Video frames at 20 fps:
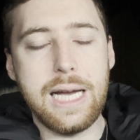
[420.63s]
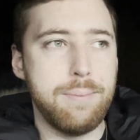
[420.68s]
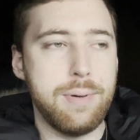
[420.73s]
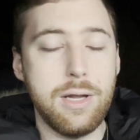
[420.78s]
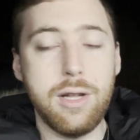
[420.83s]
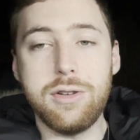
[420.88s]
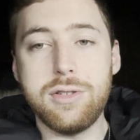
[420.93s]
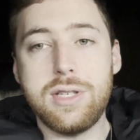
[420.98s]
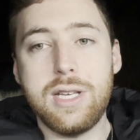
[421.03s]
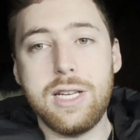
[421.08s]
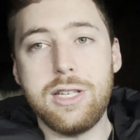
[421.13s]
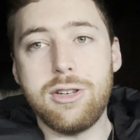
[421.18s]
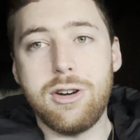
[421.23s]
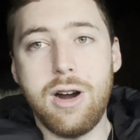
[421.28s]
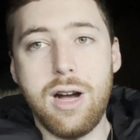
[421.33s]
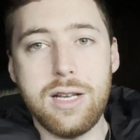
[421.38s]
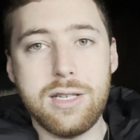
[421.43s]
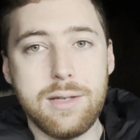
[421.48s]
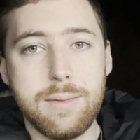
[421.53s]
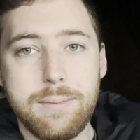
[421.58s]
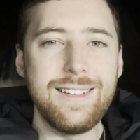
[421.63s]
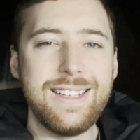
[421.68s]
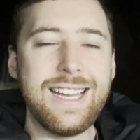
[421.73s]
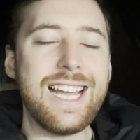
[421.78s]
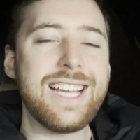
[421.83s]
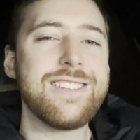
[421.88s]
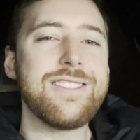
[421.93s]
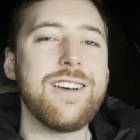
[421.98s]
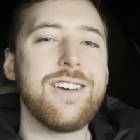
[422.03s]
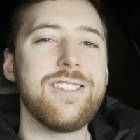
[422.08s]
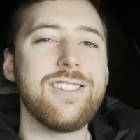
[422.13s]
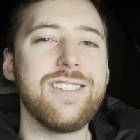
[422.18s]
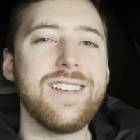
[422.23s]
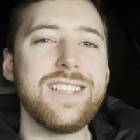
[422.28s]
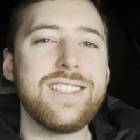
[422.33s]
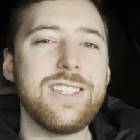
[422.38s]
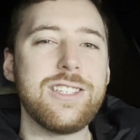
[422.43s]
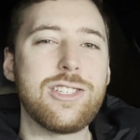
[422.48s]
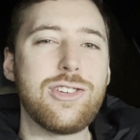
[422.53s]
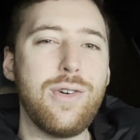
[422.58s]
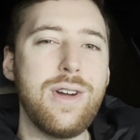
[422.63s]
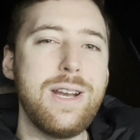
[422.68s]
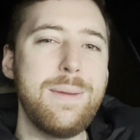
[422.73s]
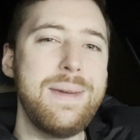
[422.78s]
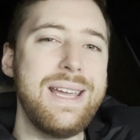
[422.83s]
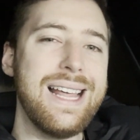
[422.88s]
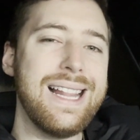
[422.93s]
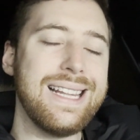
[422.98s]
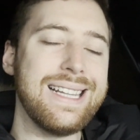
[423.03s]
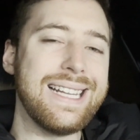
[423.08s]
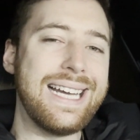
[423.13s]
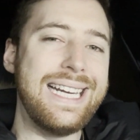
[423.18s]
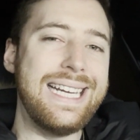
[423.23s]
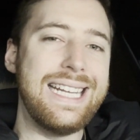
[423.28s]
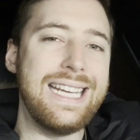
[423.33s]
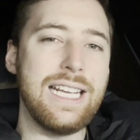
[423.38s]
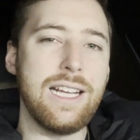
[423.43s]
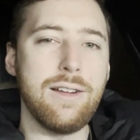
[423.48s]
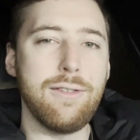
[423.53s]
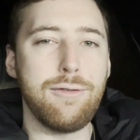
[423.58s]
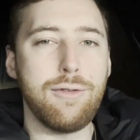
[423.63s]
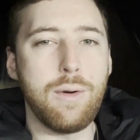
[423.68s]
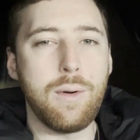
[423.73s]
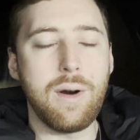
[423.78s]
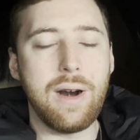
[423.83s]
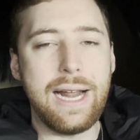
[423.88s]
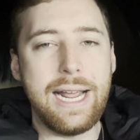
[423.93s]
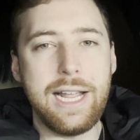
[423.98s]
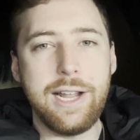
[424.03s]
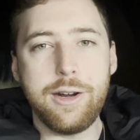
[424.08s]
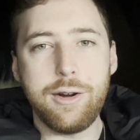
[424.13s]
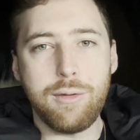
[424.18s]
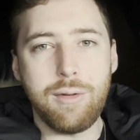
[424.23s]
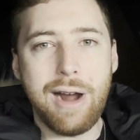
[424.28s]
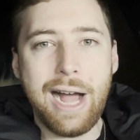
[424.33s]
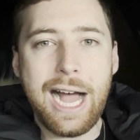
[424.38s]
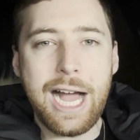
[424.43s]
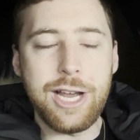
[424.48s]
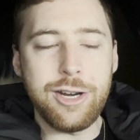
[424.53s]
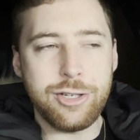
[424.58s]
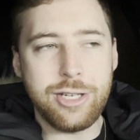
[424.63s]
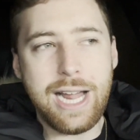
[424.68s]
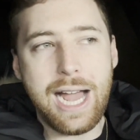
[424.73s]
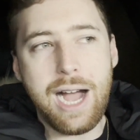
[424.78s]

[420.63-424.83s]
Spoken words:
but those things are awesome. Next on the list is going to be lighting for a garage.